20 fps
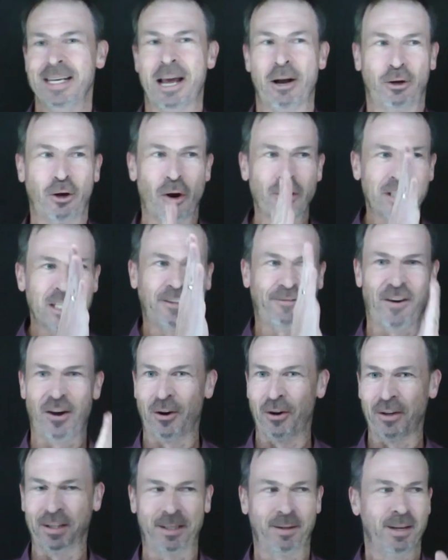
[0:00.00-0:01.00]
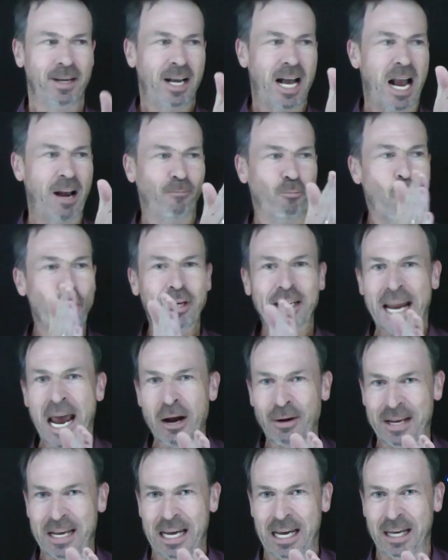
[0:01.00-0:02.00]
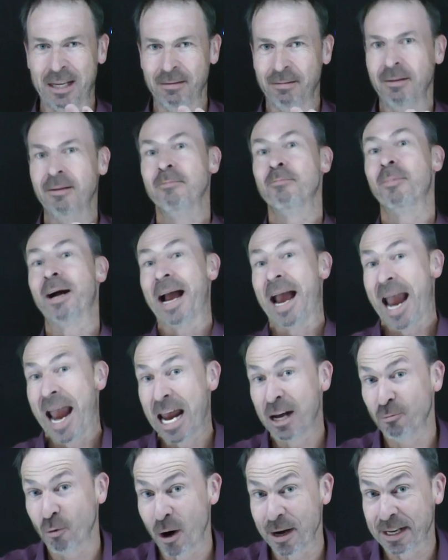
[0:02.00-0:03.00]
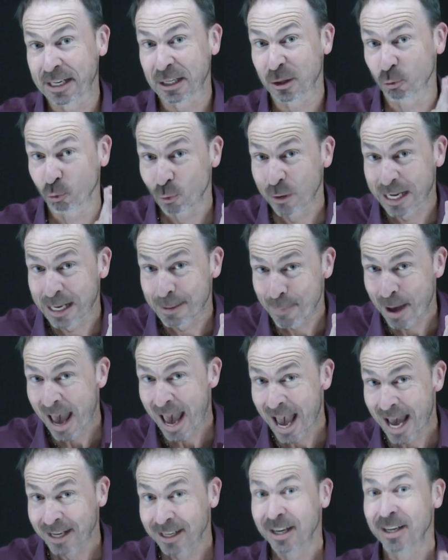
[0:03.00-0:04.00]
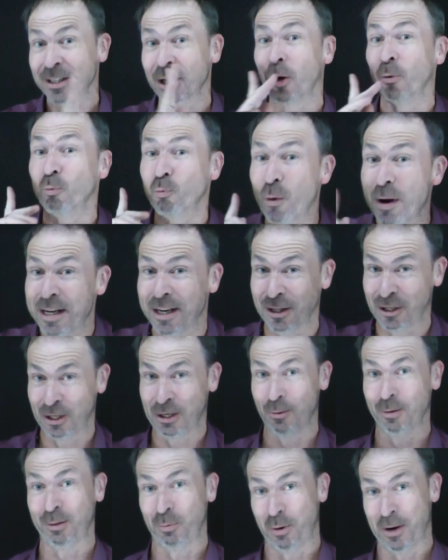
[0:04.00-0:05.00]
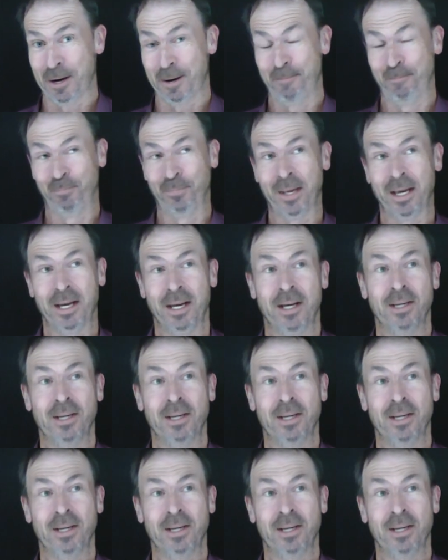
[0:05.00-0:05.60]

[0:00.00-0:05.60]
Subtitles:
Now it goes as follows. I wrote it out here, my handwriting is really bad, so I'll read it to you as well.